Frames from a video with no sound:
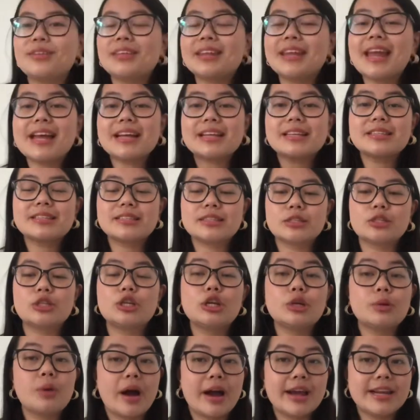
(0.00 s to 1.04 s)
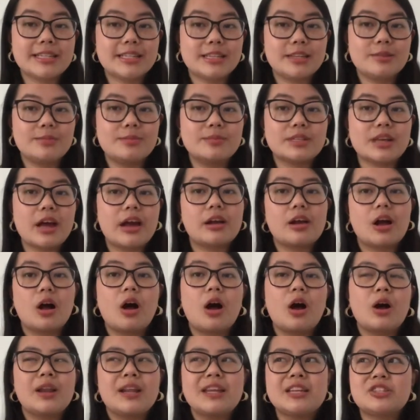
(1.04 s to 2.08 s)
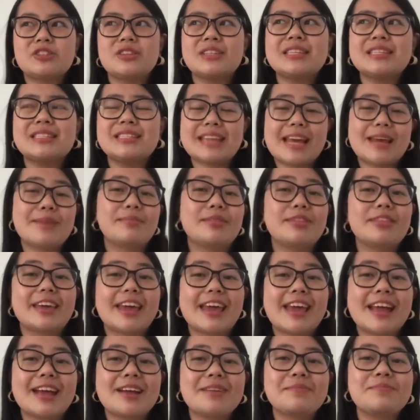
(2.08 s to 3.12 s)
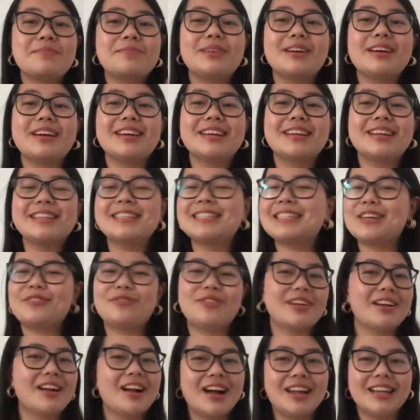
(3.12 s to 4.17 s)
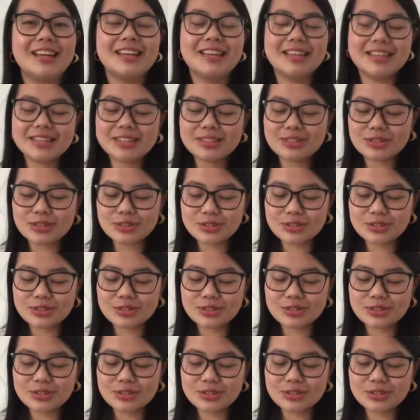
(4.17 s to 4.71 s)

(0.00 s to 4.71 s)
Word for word: The next 2 items I got are literally the same thing but in different colours.